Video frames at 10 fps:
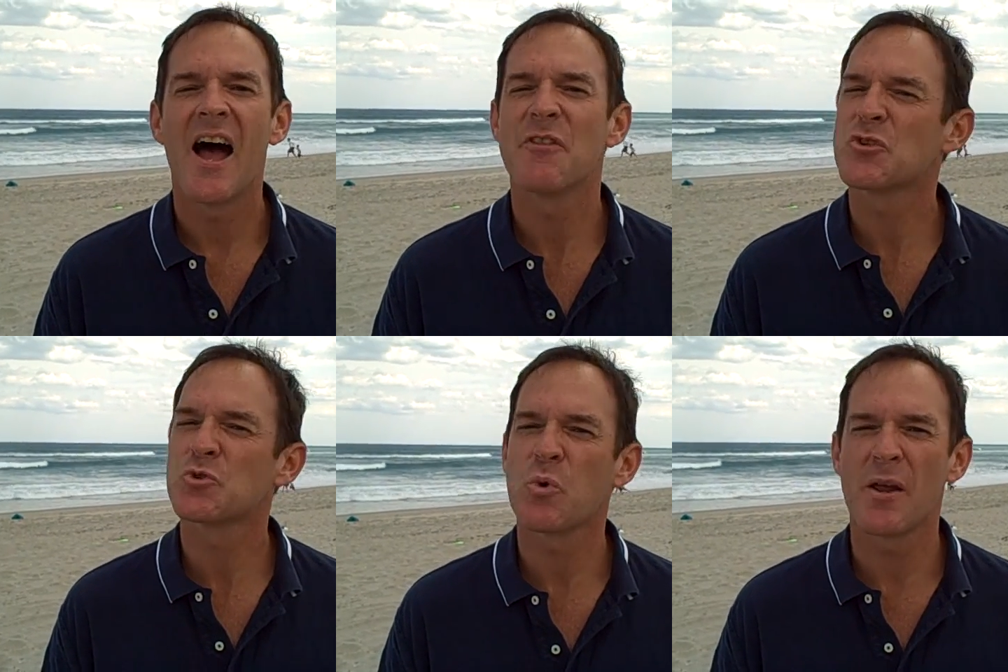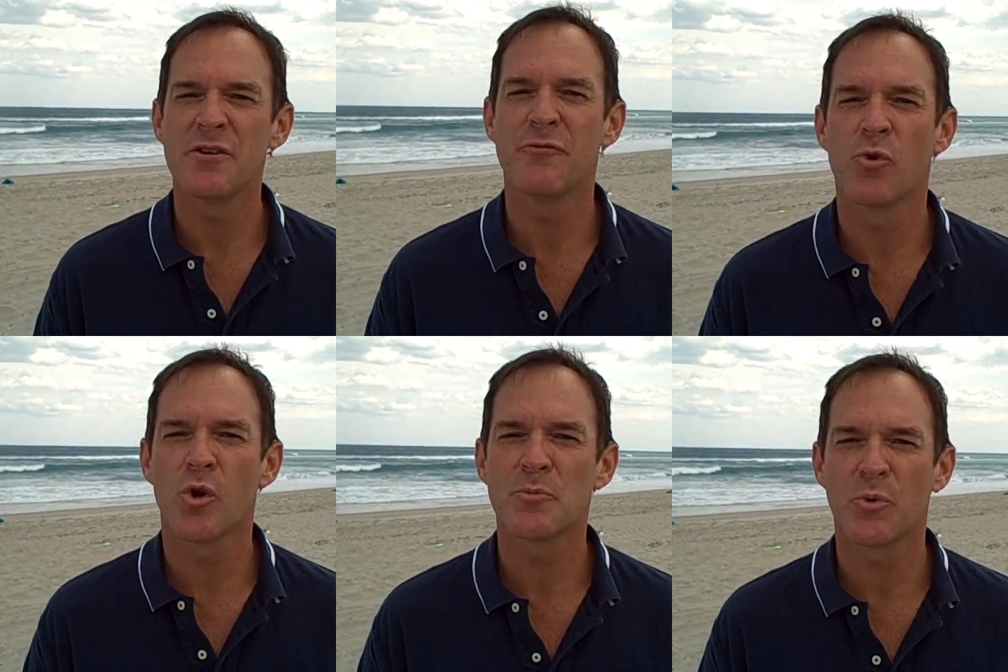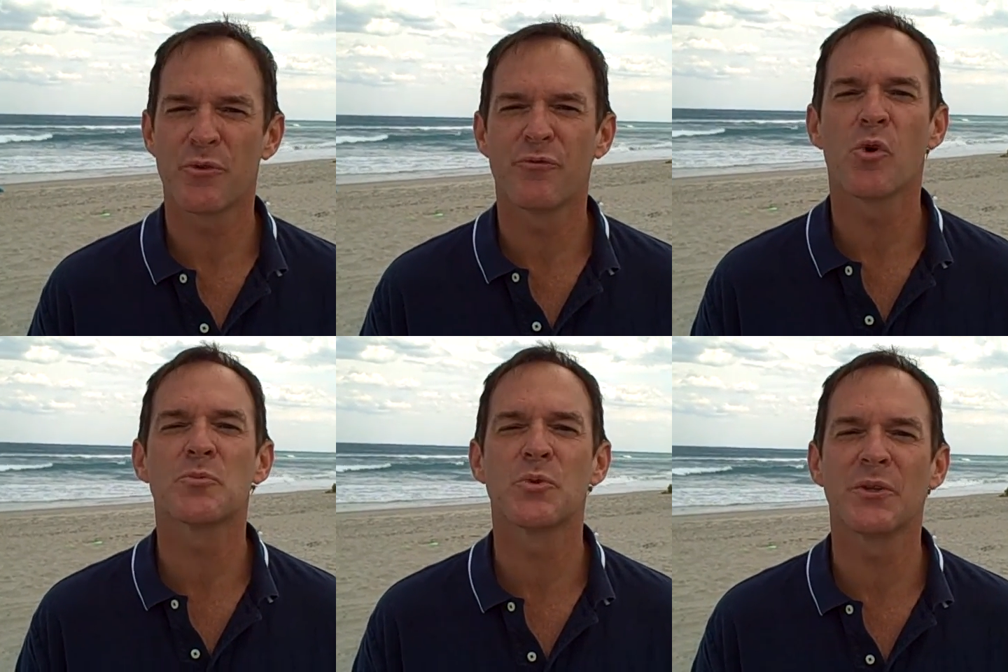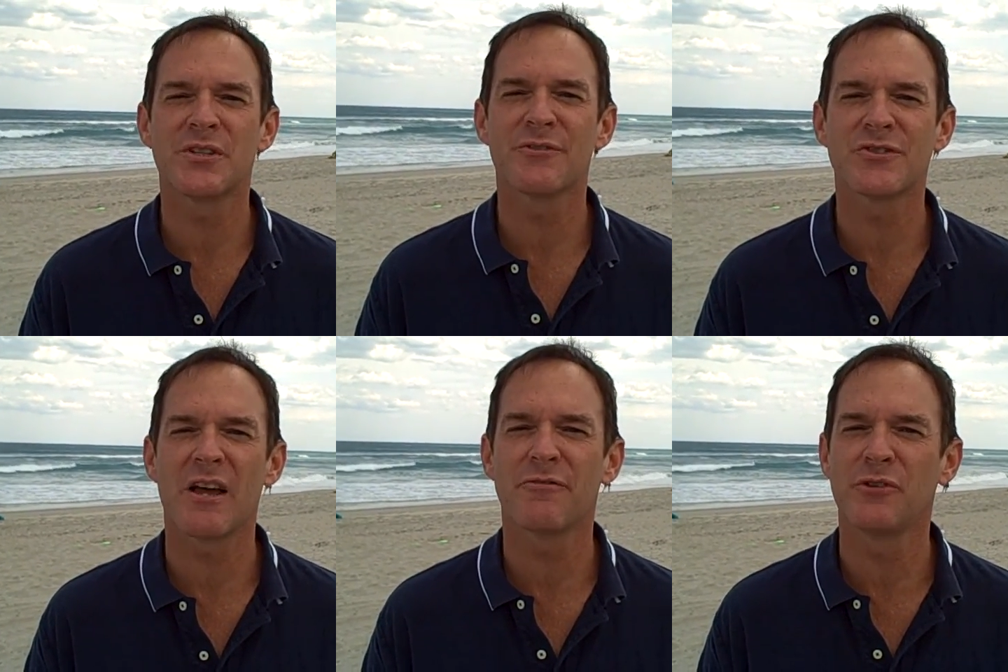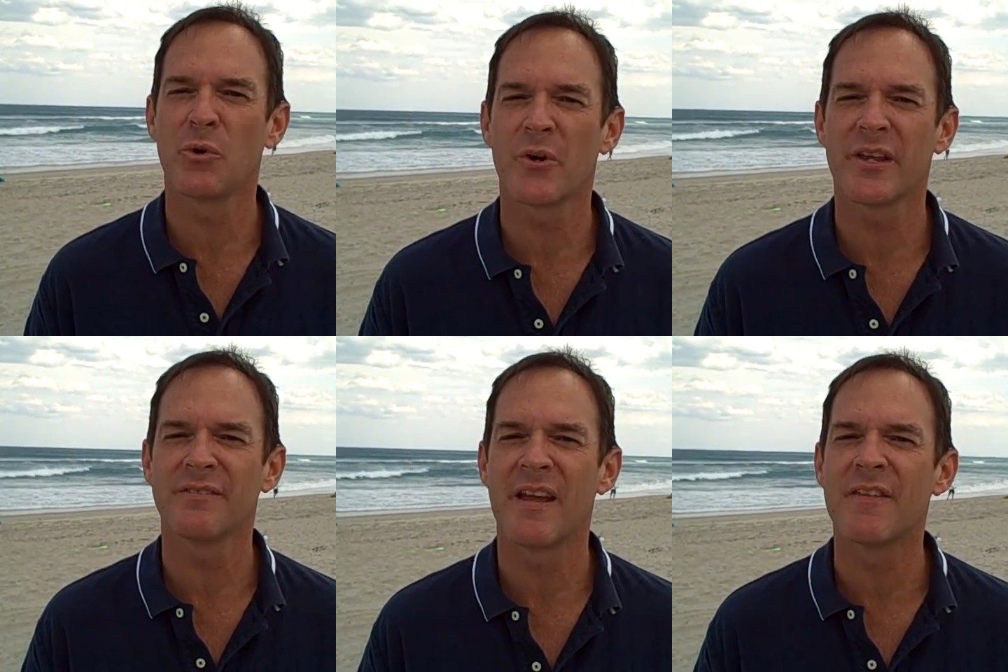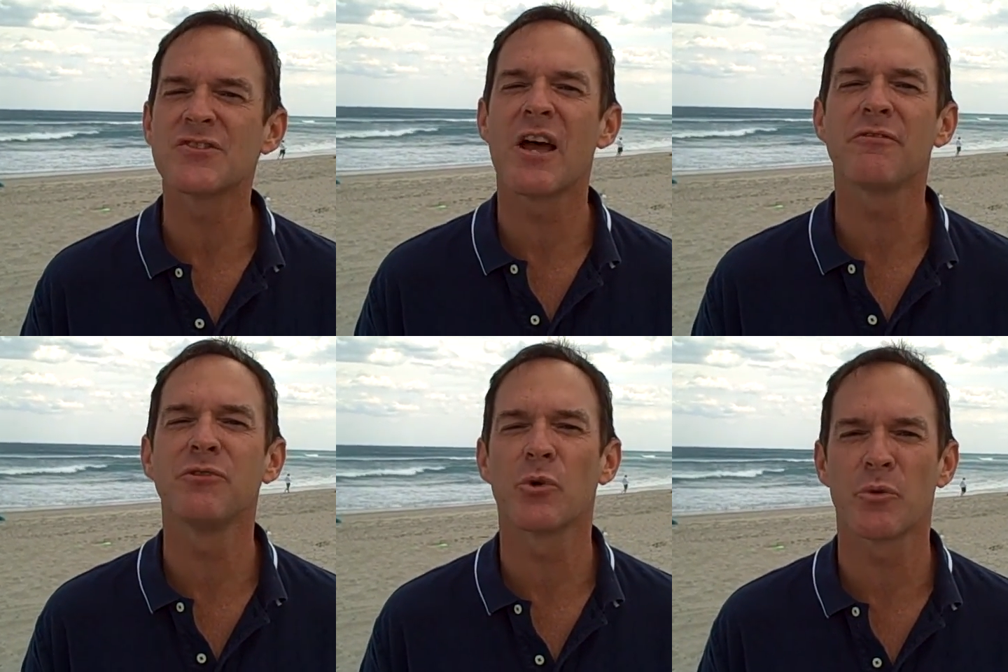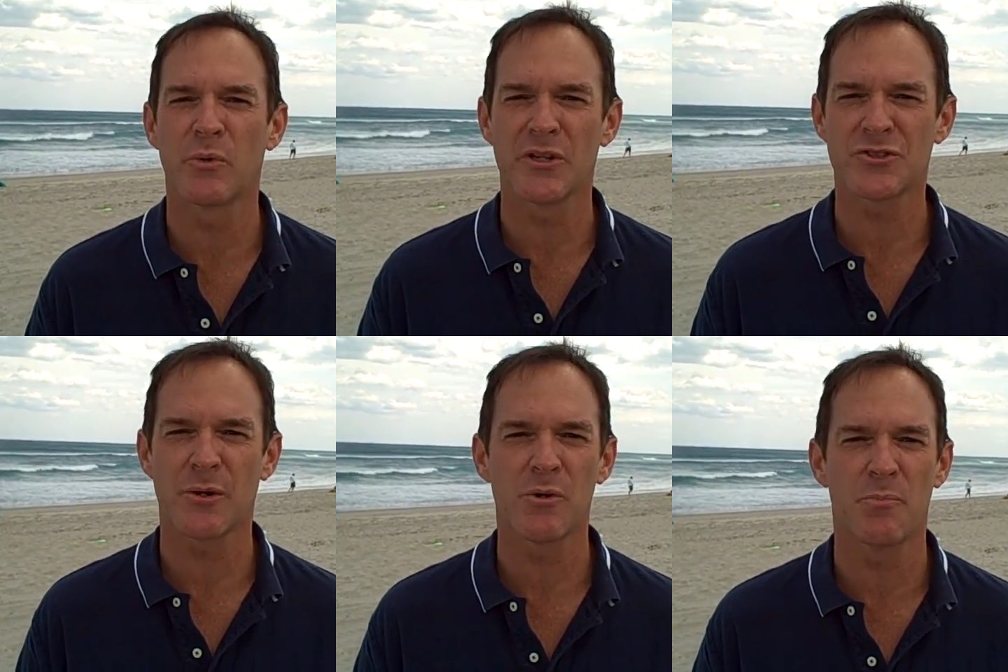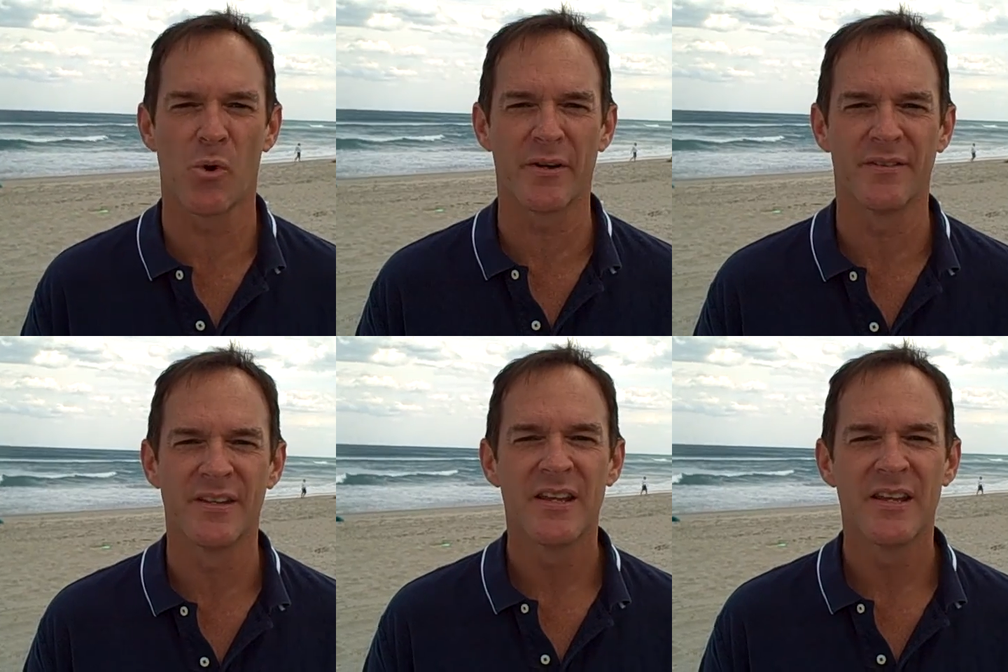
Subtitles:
Hi, this is Rodney Forbes with Forbes Realty of South Florida and a South Florida Real Estate Report.